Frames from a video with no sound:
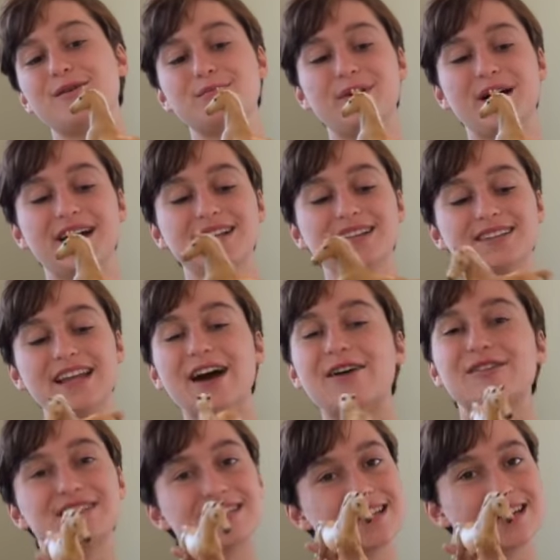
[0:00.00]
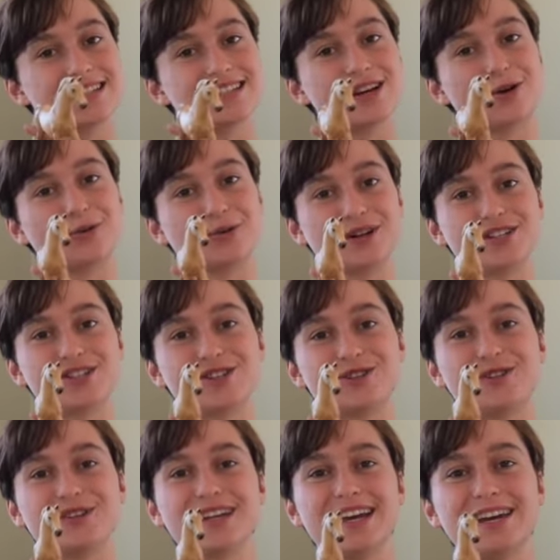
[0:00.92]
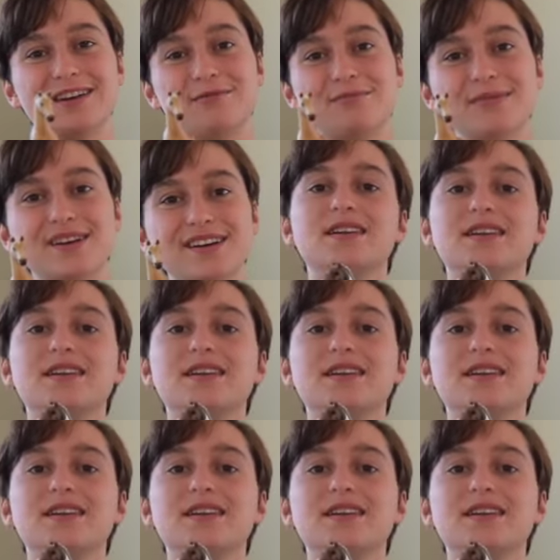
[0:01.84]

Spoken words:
But that was his original name.